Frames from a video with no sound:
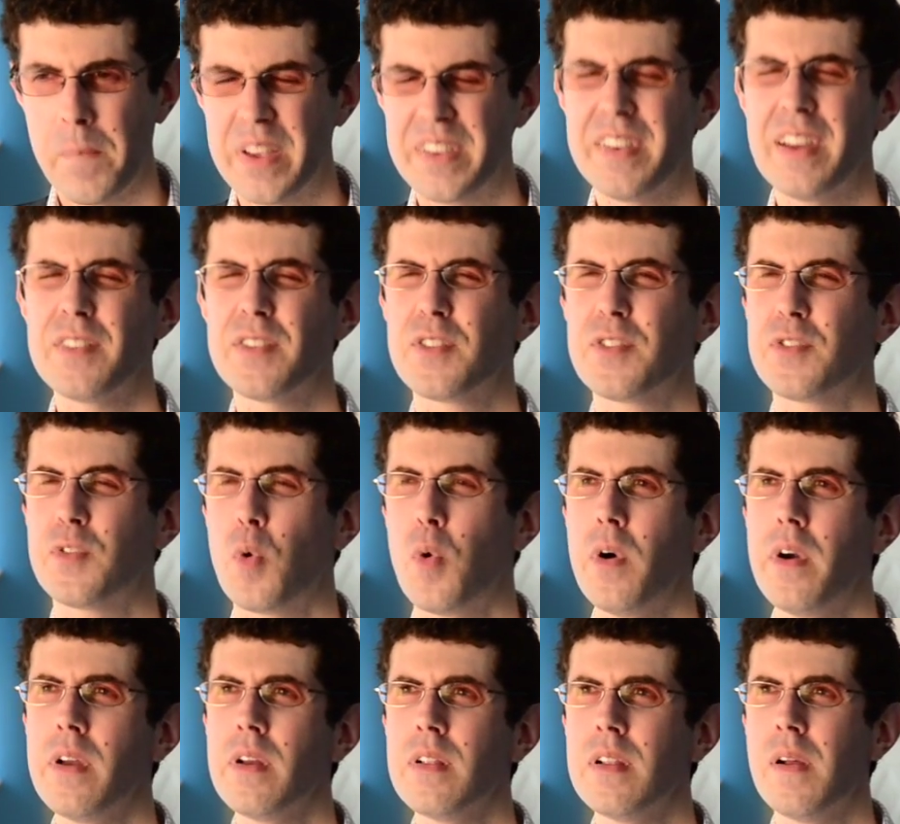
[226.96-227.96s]
Is that
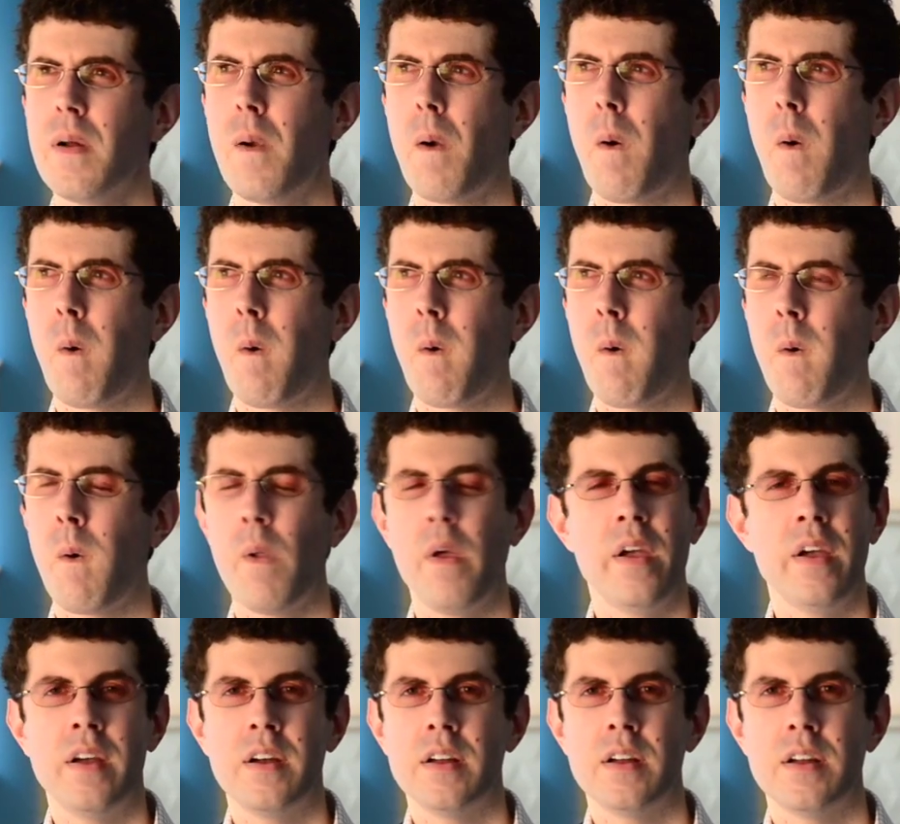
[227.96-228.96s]
soil?
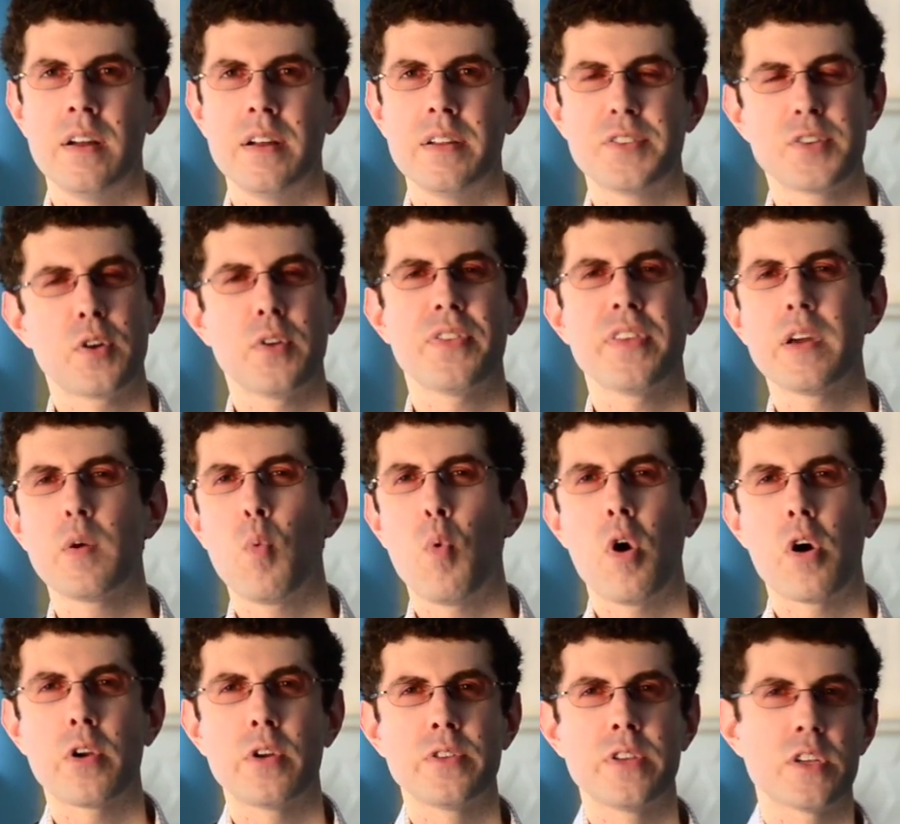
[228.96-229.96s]
It's a good thing
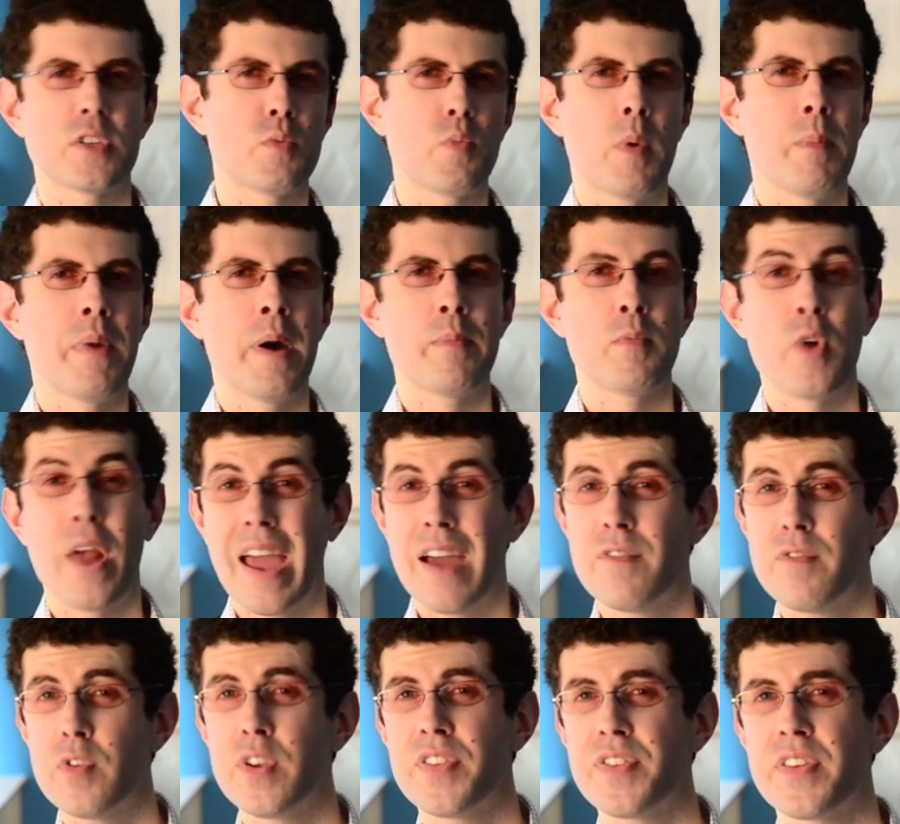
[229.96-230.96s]
water doesn't remember
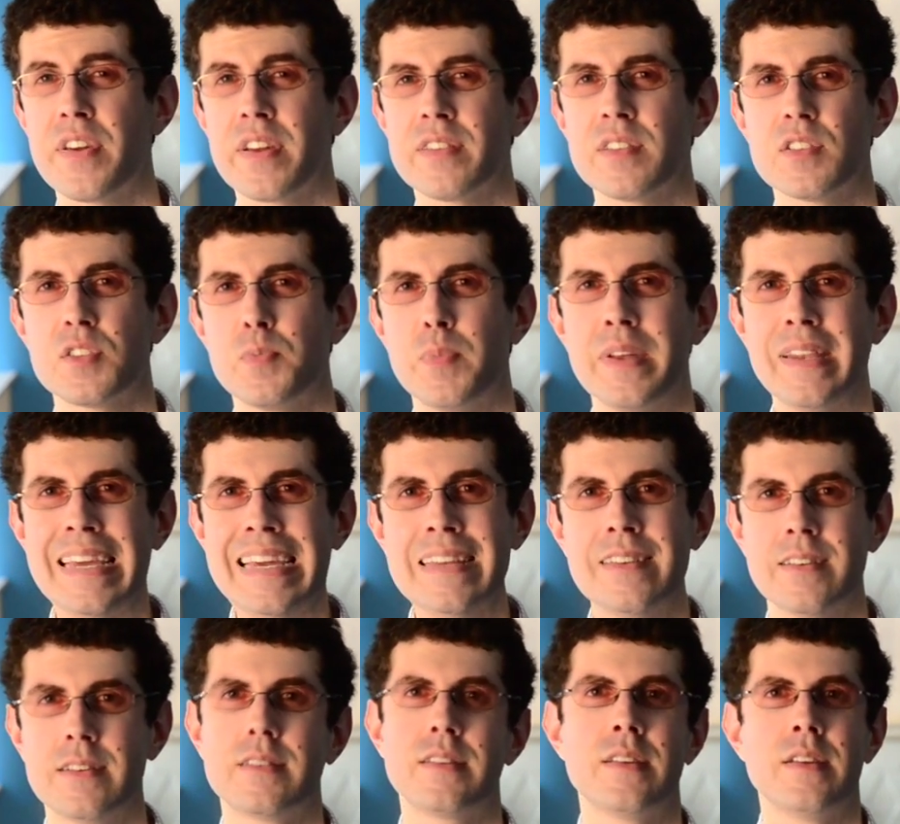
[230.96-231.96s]
everything that's been
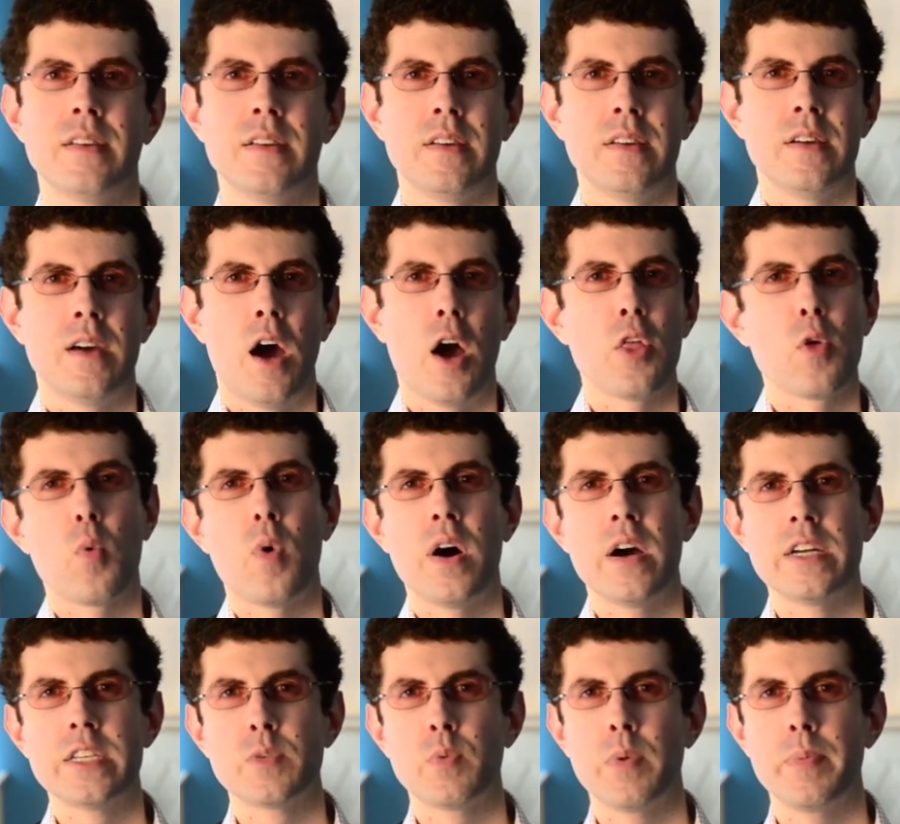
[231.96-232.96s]
in it.
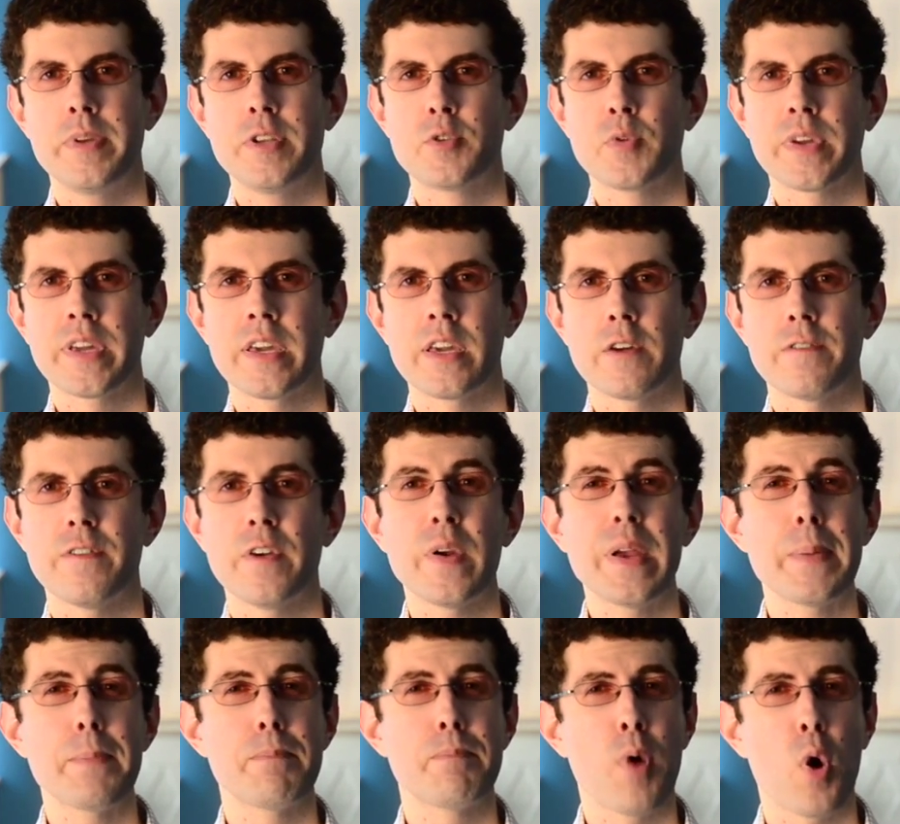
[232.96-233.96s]
Otherwise, we'd be drinking a
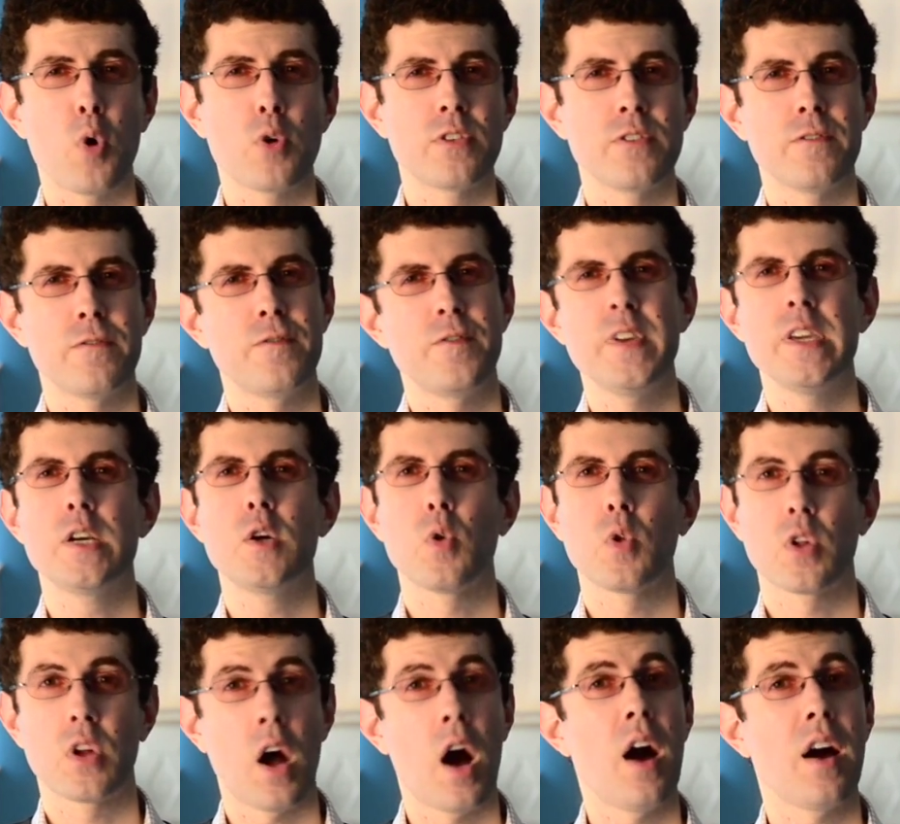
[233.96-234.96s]
very potent
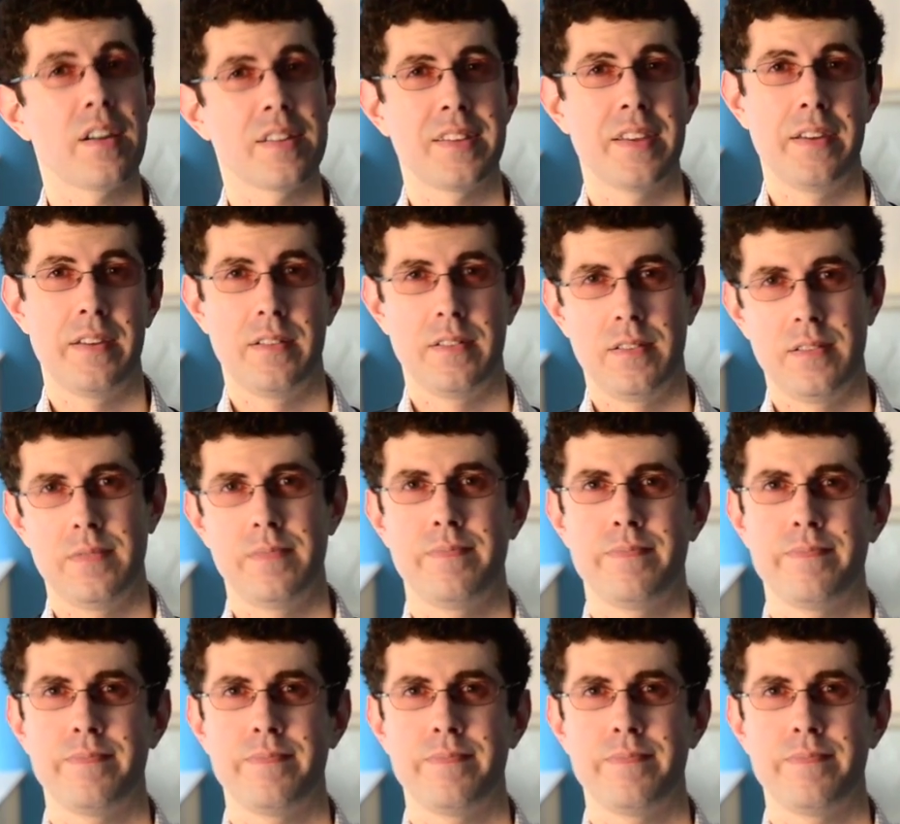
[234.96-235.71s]
fecal cocktail.